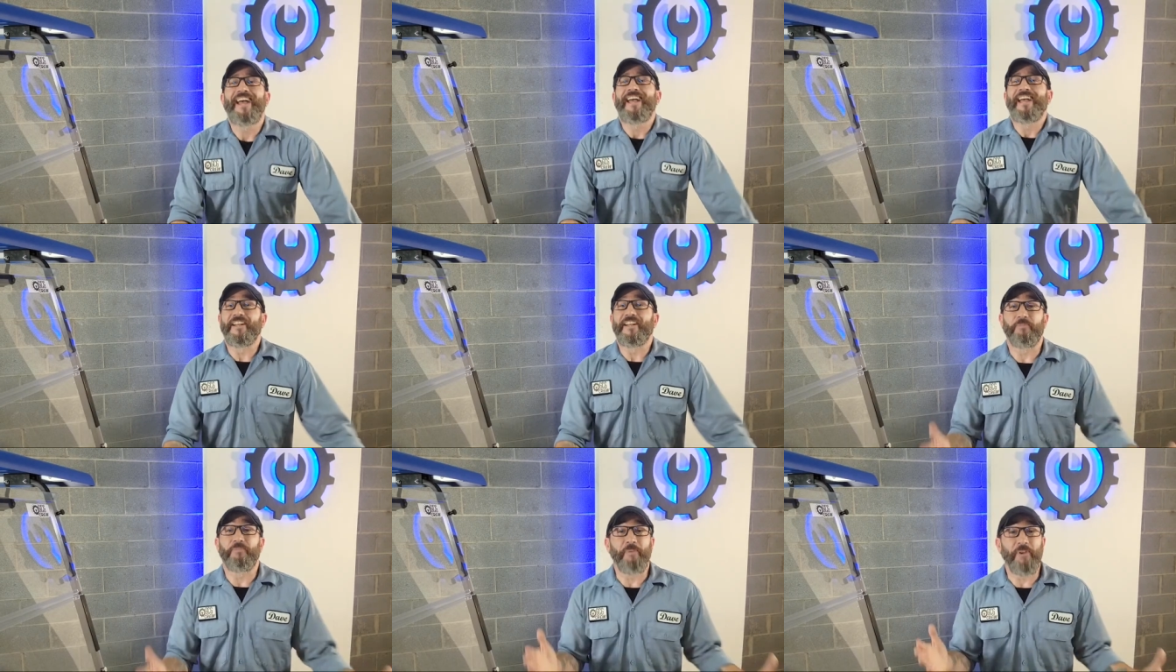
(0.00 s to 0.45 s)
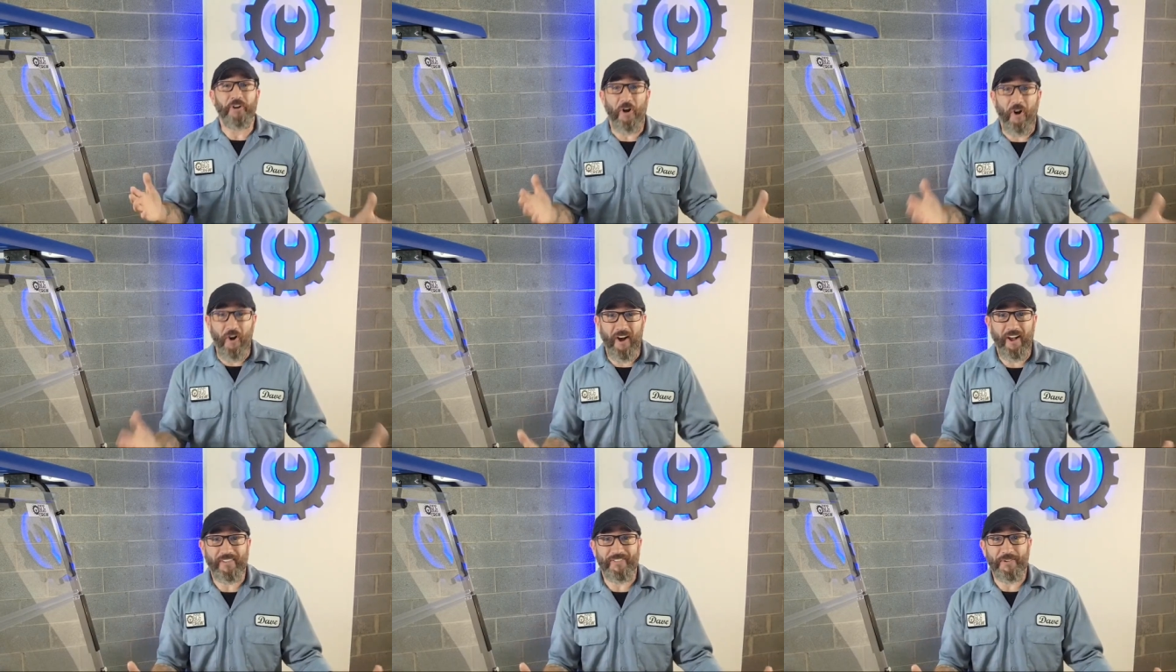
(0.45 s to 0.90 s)
It's been an
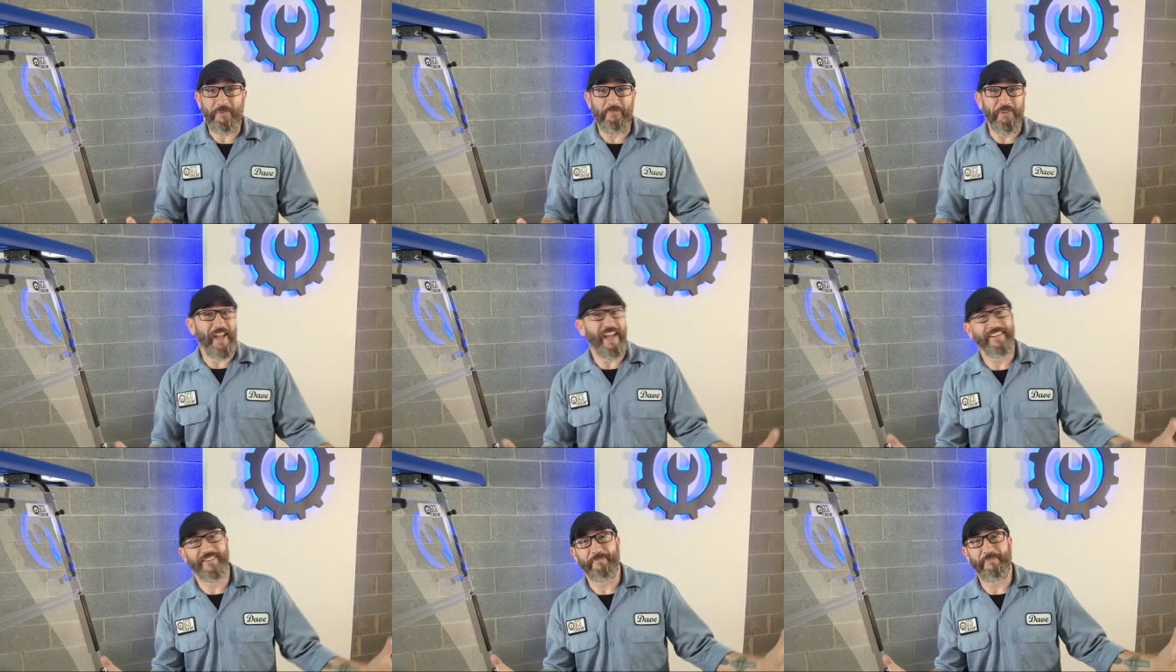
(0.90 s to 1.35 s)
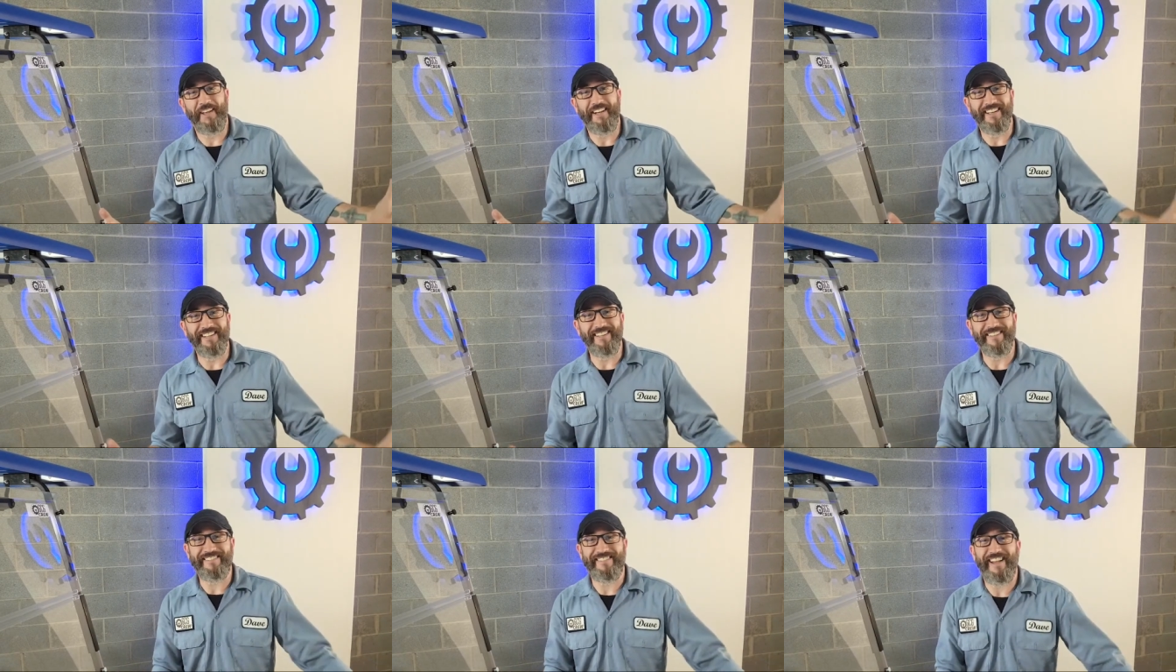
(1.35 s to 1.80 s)
awesome
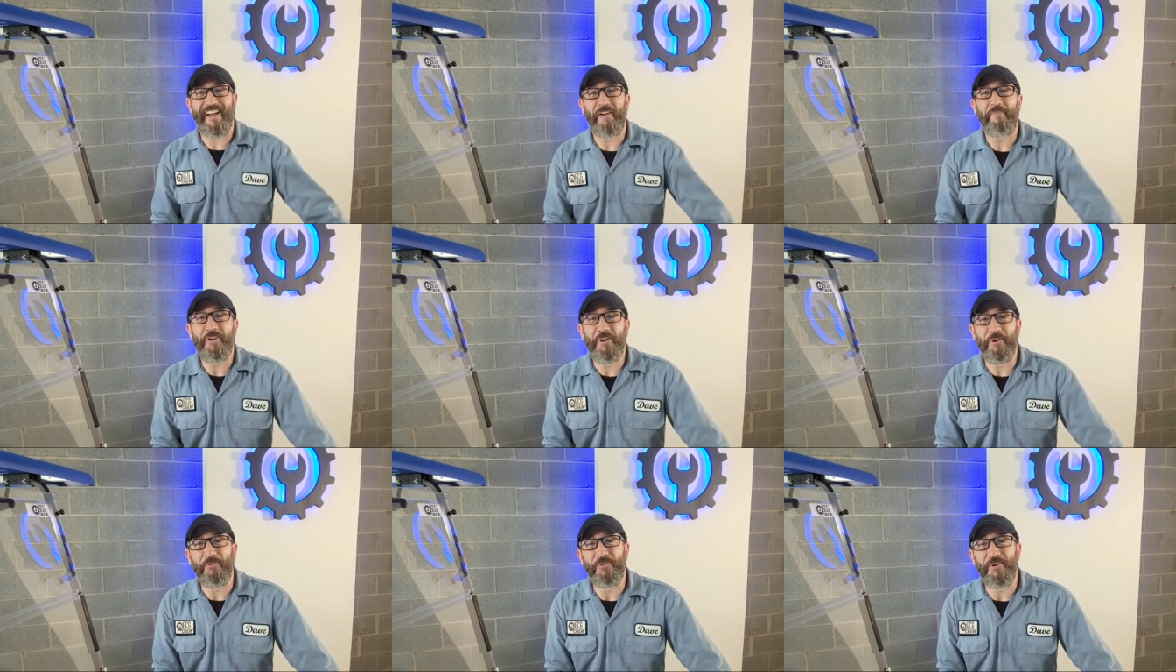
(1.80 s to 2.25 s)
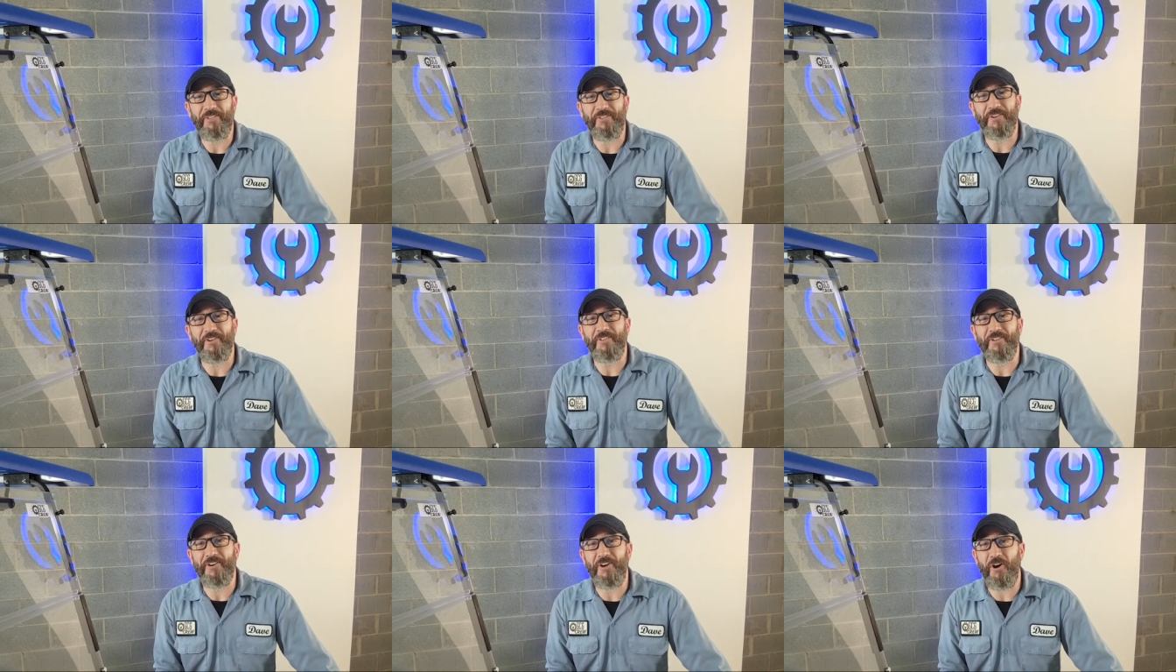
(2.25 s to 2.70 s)
spending this time here with you
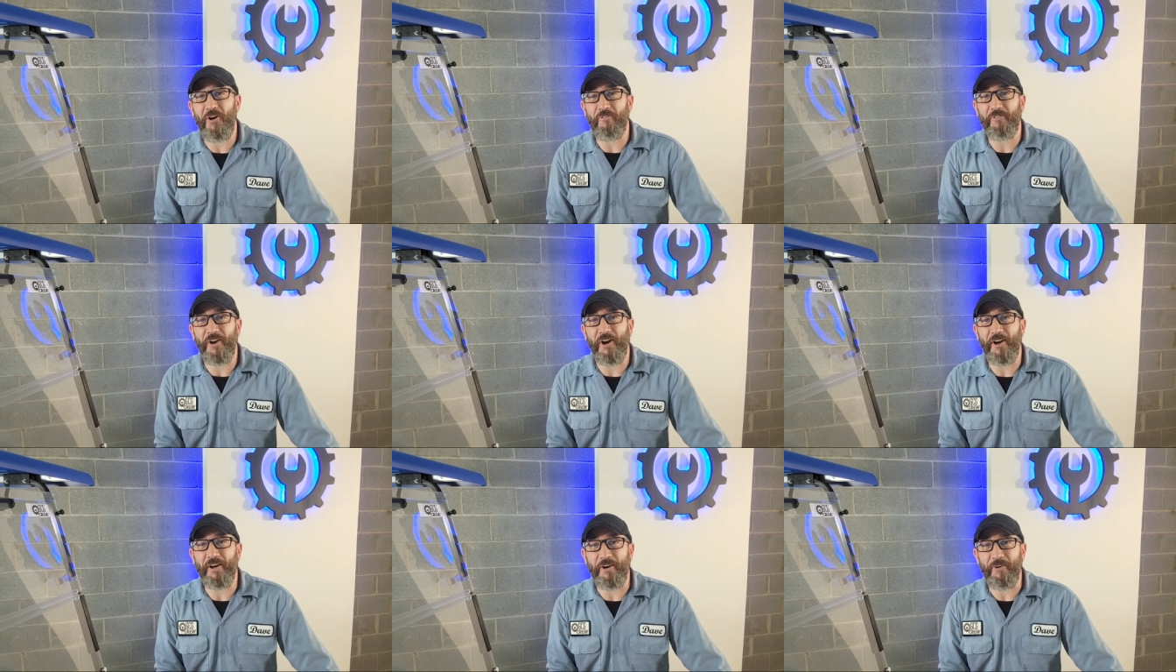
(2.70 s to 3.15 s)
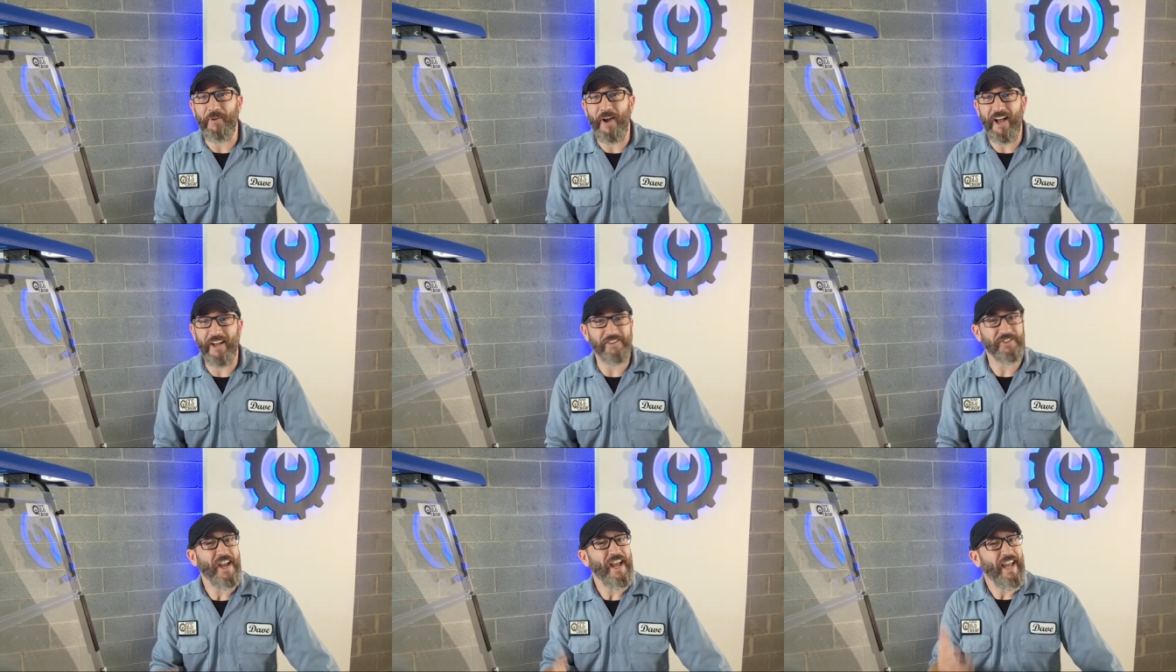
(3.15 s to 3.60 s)
in the Golf Cart
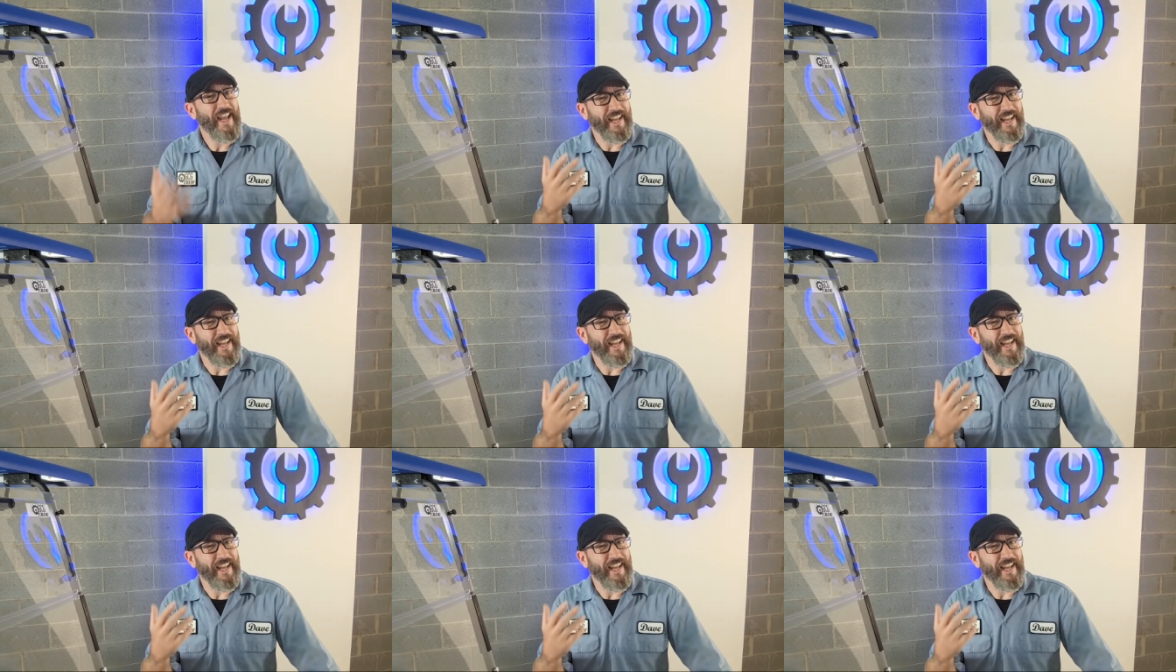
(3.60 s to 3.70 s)
Garage